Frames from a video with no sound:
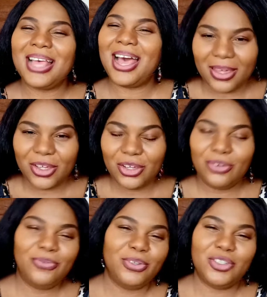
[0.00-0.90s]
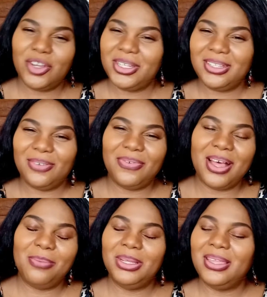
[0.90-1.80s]
Thank you for joining the
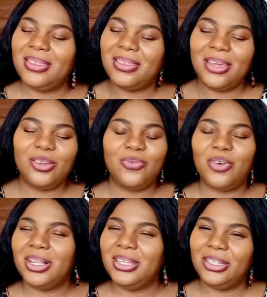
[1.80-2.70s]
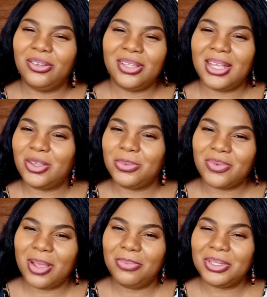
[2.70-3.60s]
family. Thank you for clicking on that
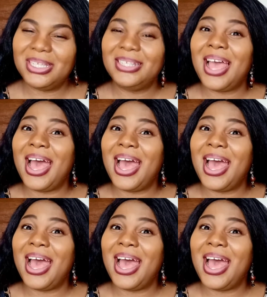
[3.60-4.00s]
subscribe button.